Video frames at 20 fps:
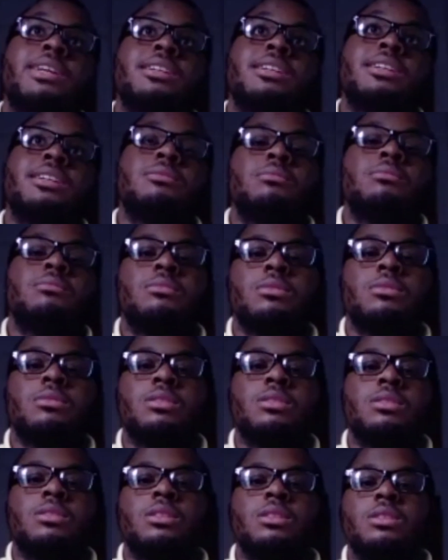understand.
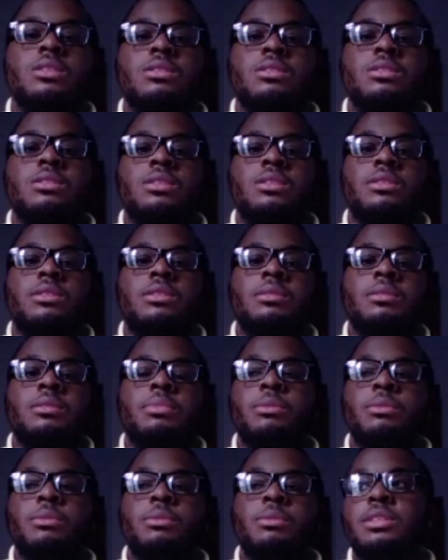Since some
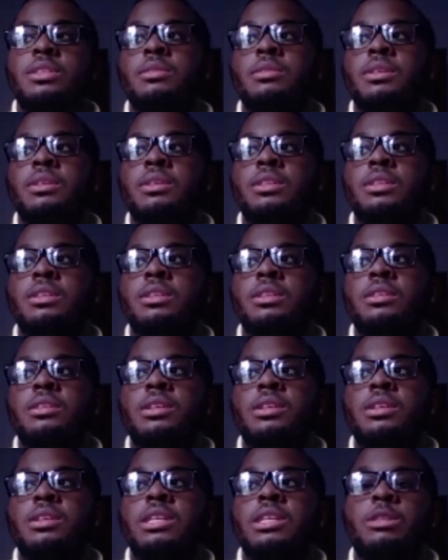people with disabilities need
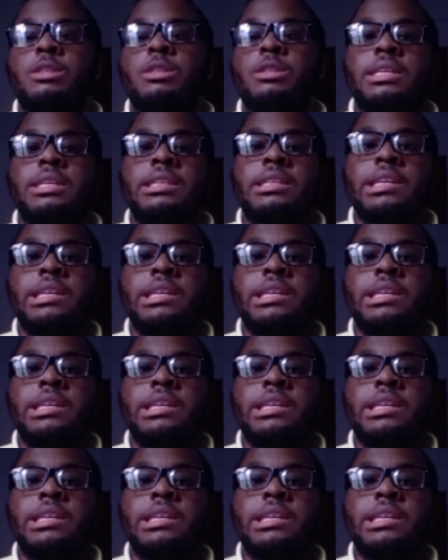all the help they can